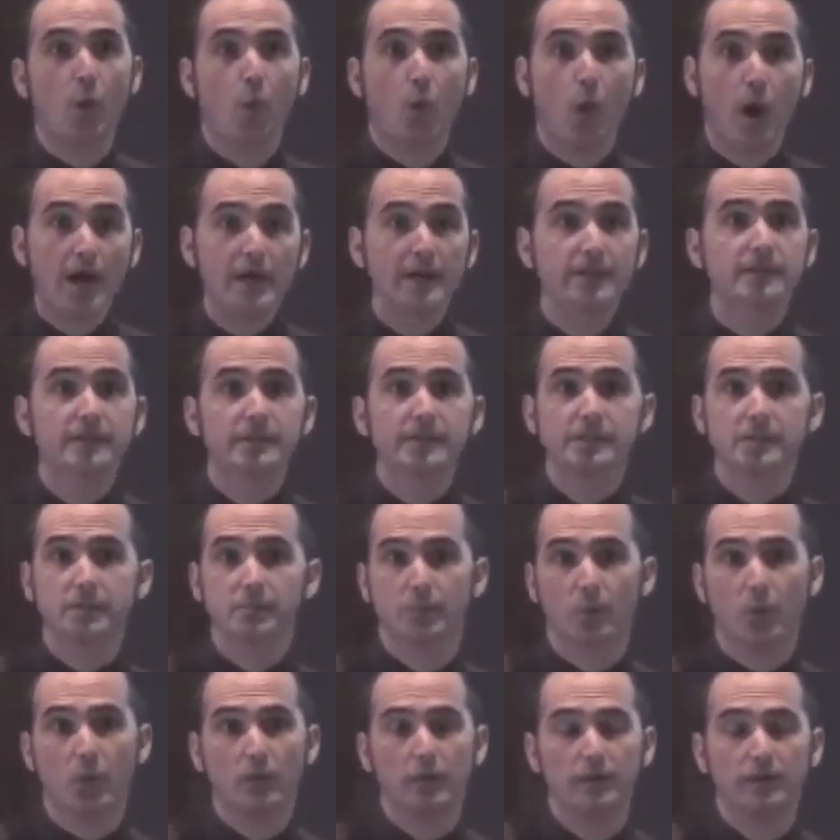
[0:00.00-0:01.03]
Why is this
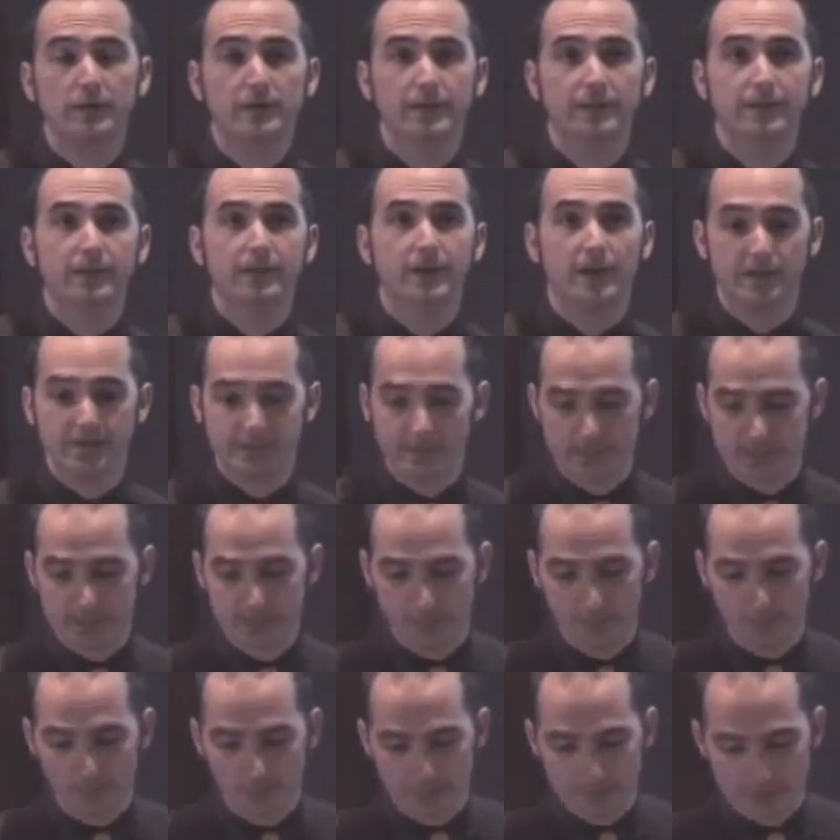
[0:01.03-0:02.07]
important in the
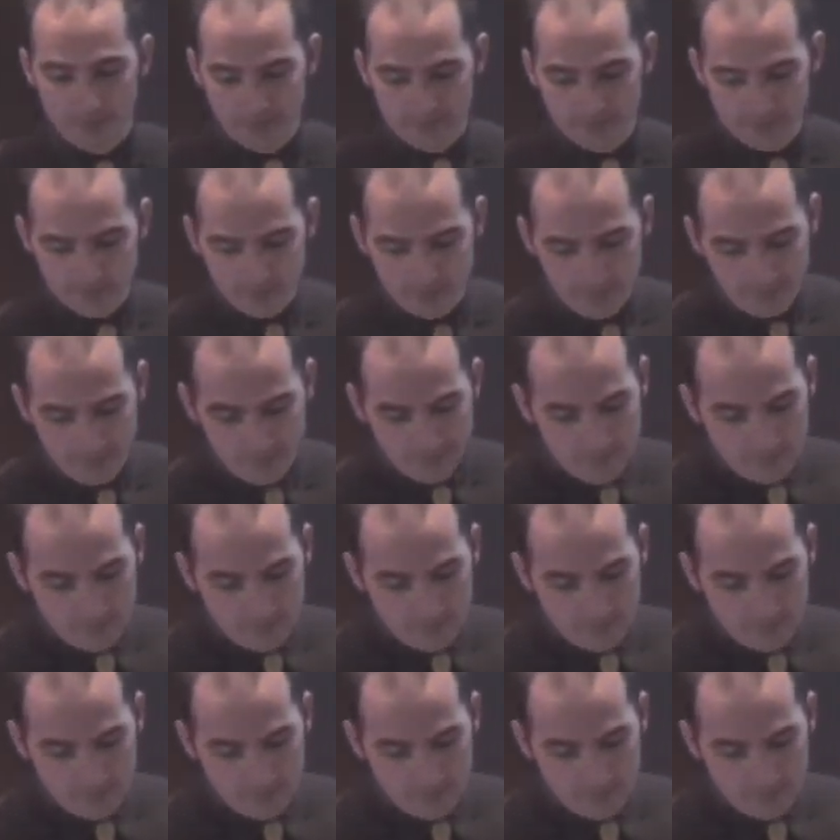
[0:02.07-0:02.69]
context of religions?